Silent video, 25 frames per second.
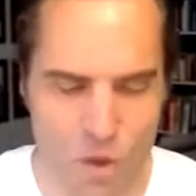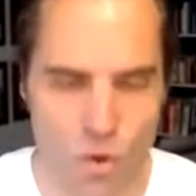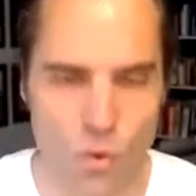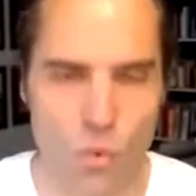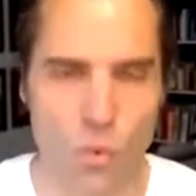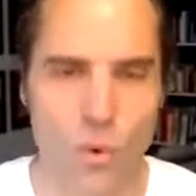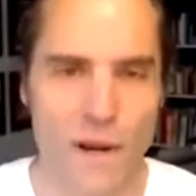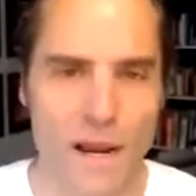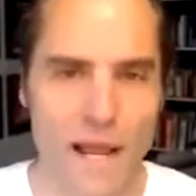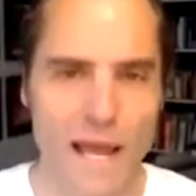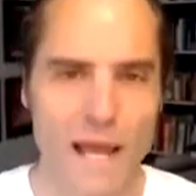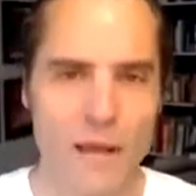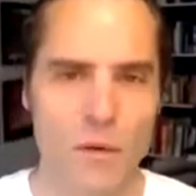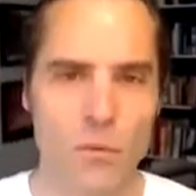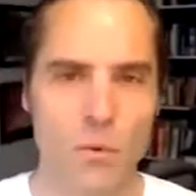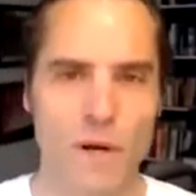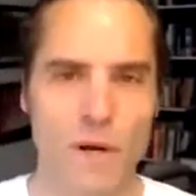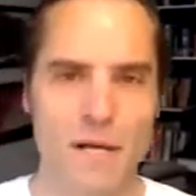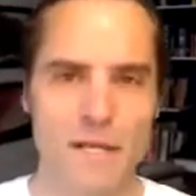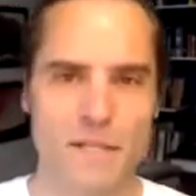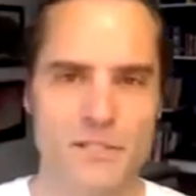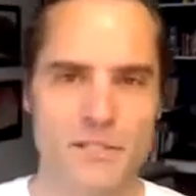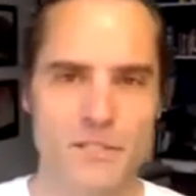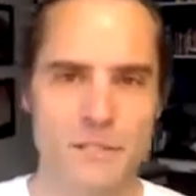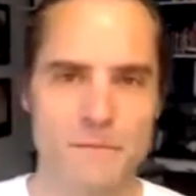When I
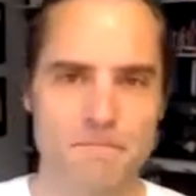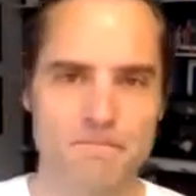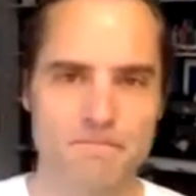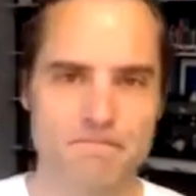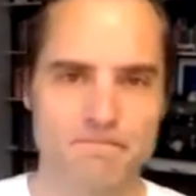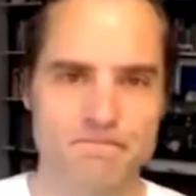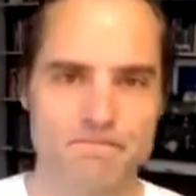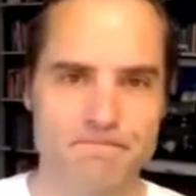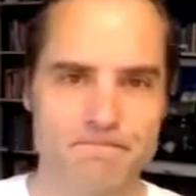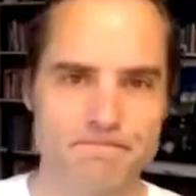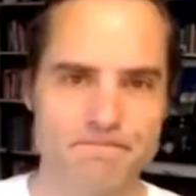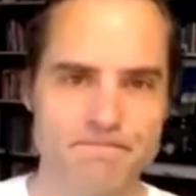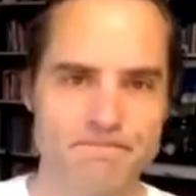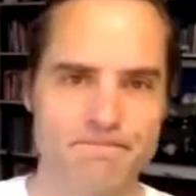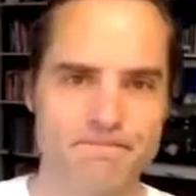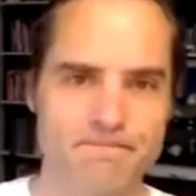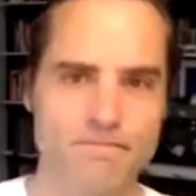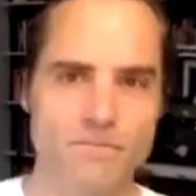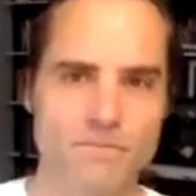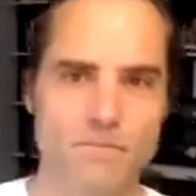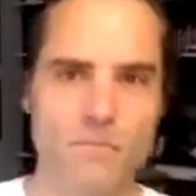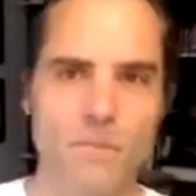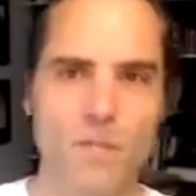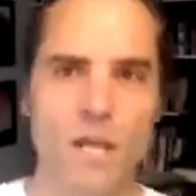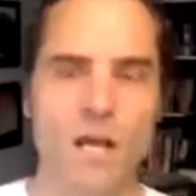was
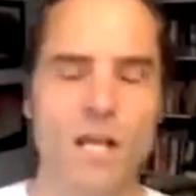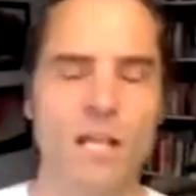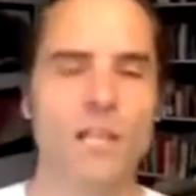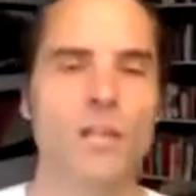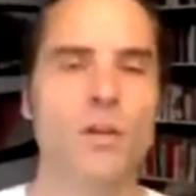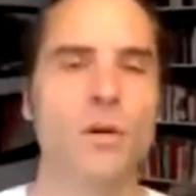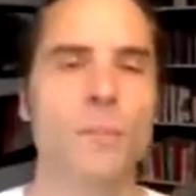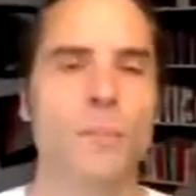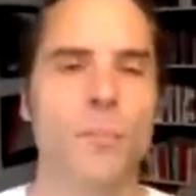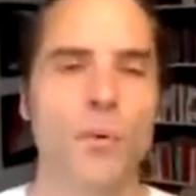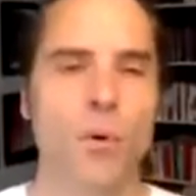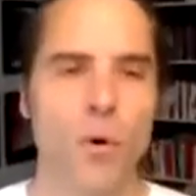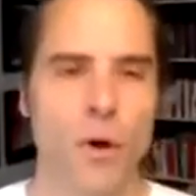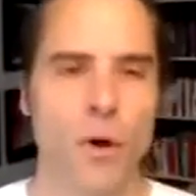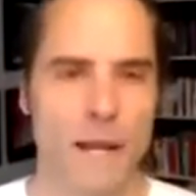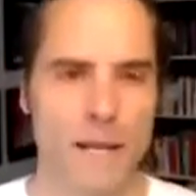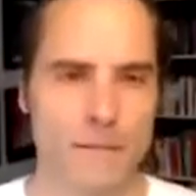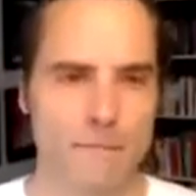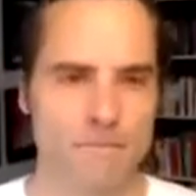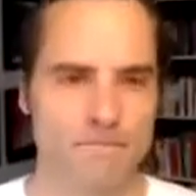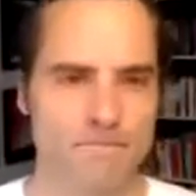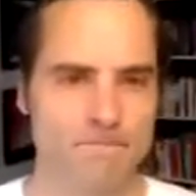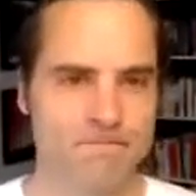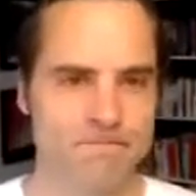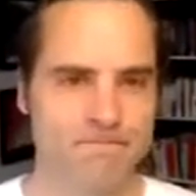a little boy,
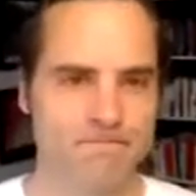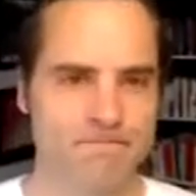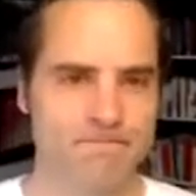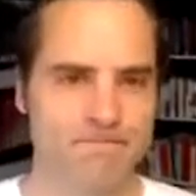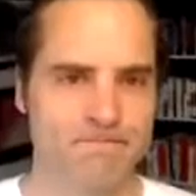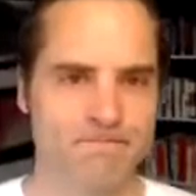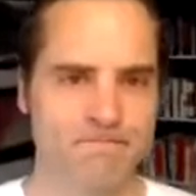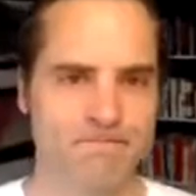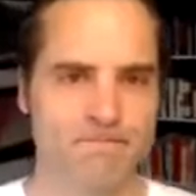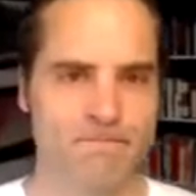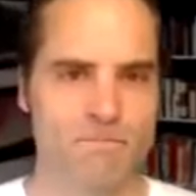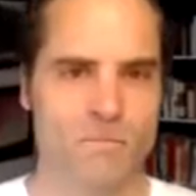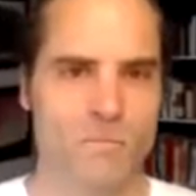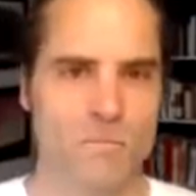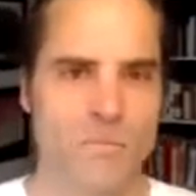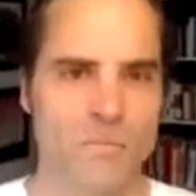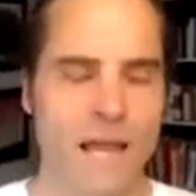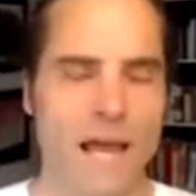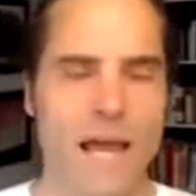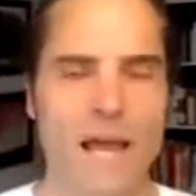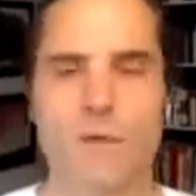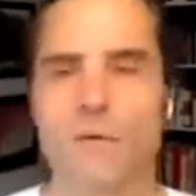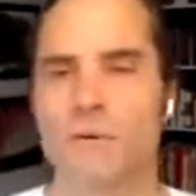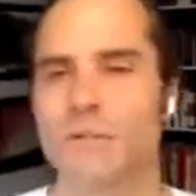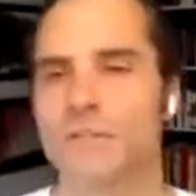
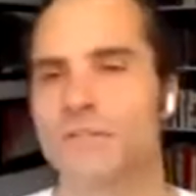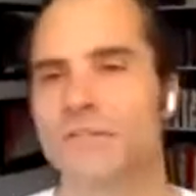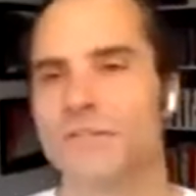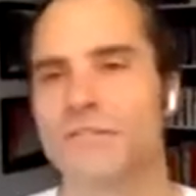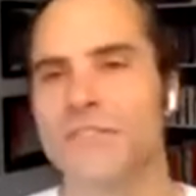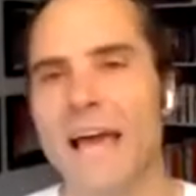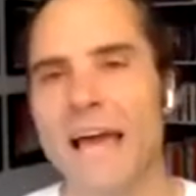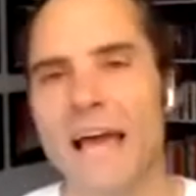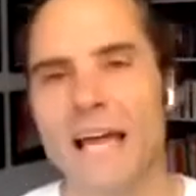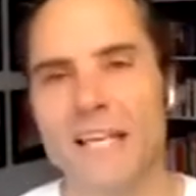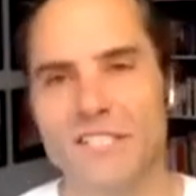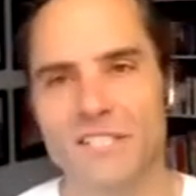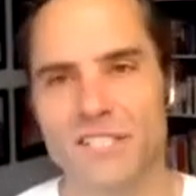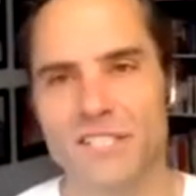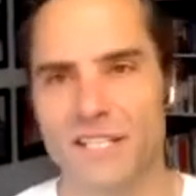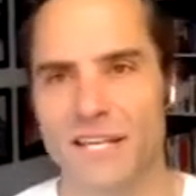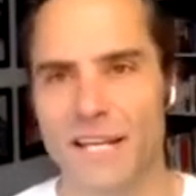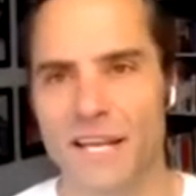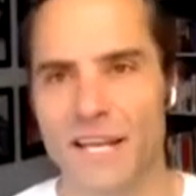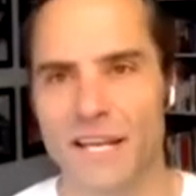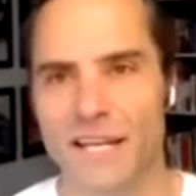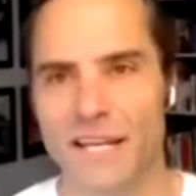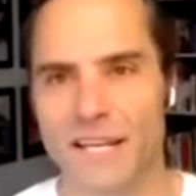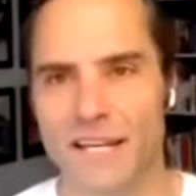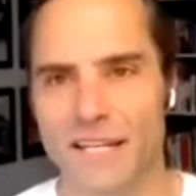I was
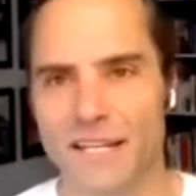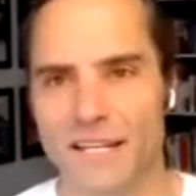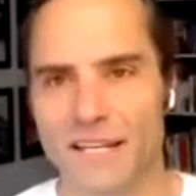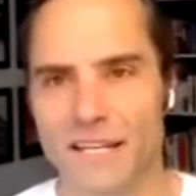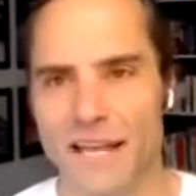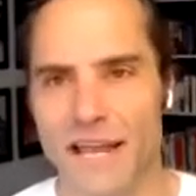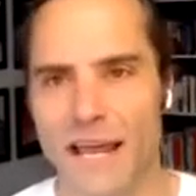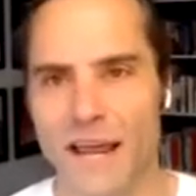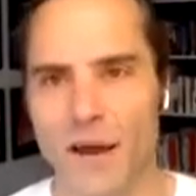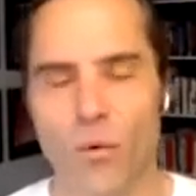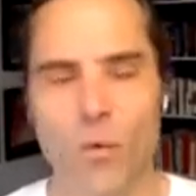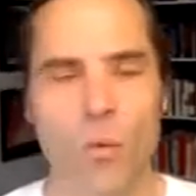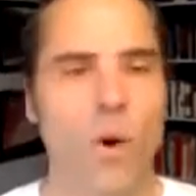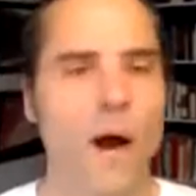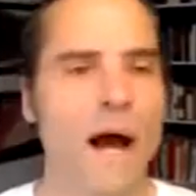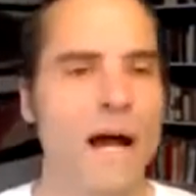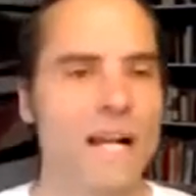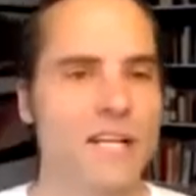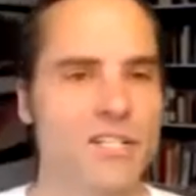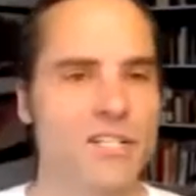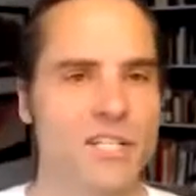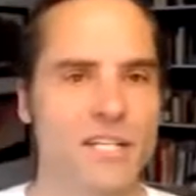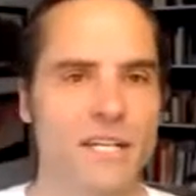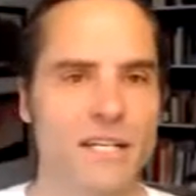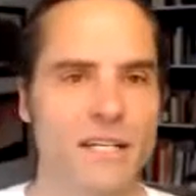fascinated at
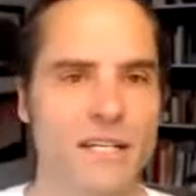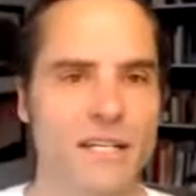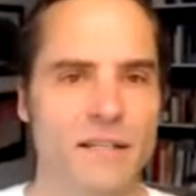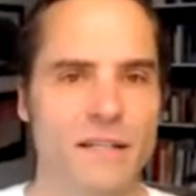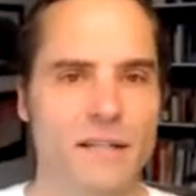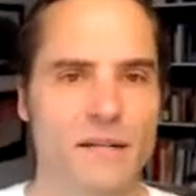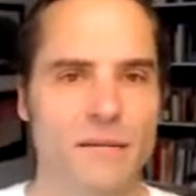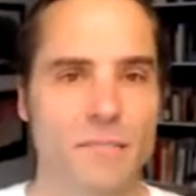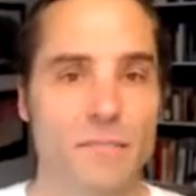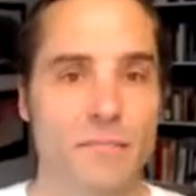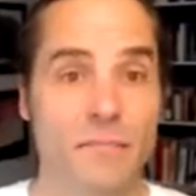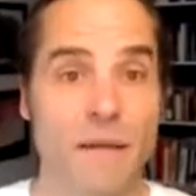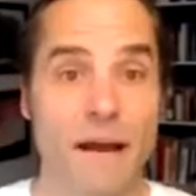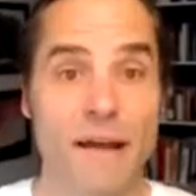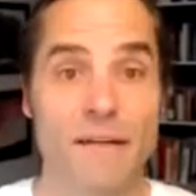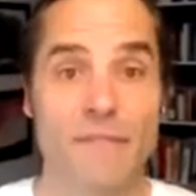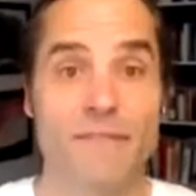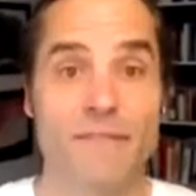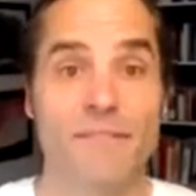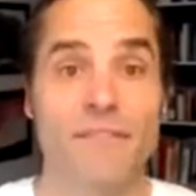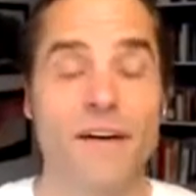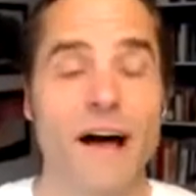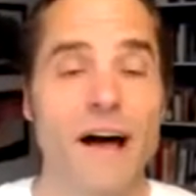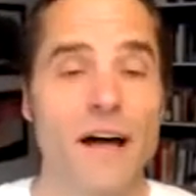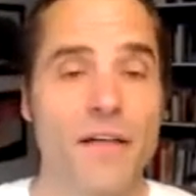watching my
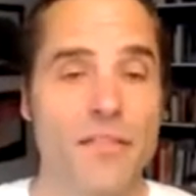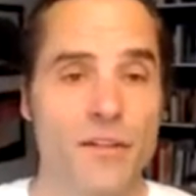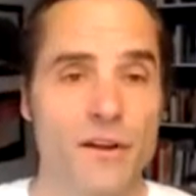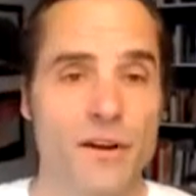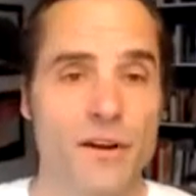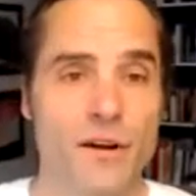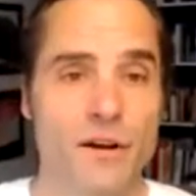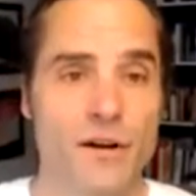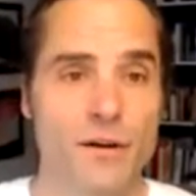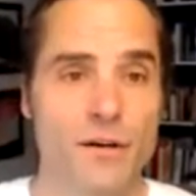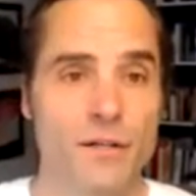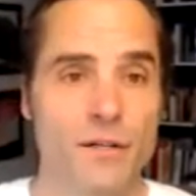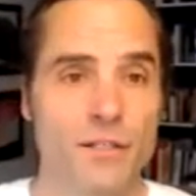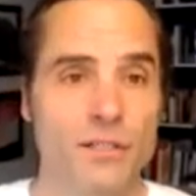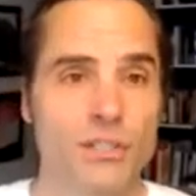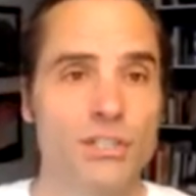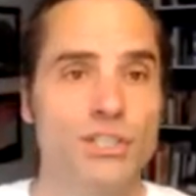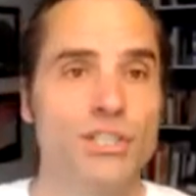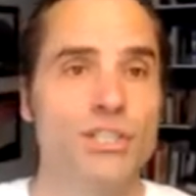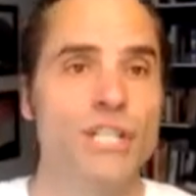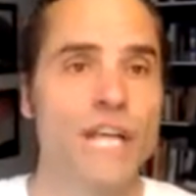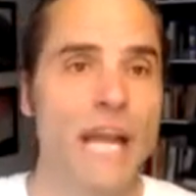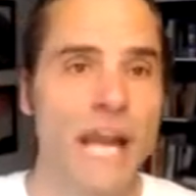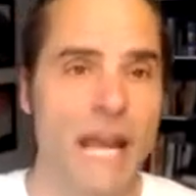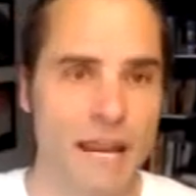father
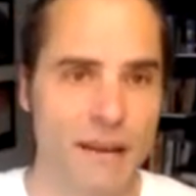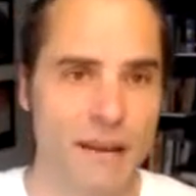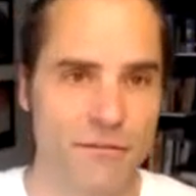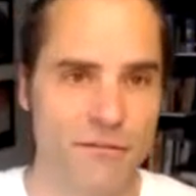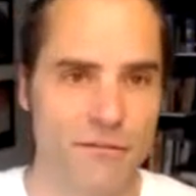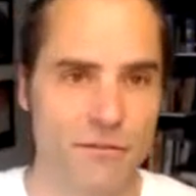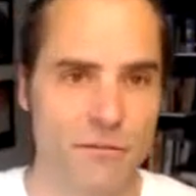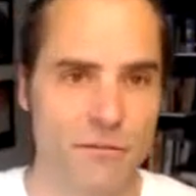shave.